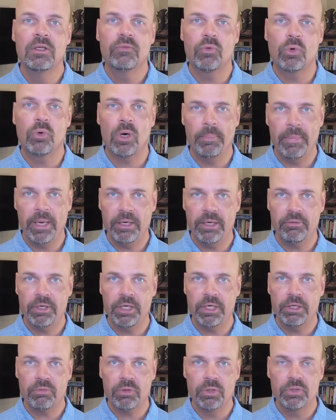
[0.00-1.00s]
for our make
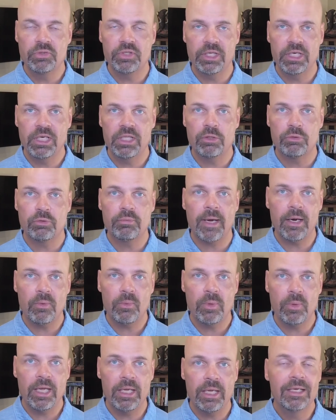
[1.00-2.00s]
ready crews to get in there right
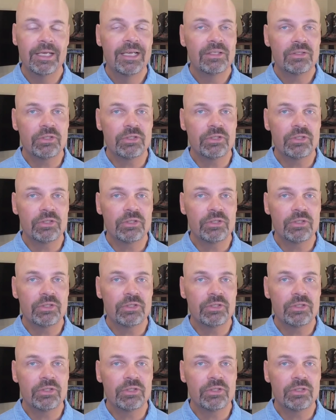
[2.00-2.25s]
away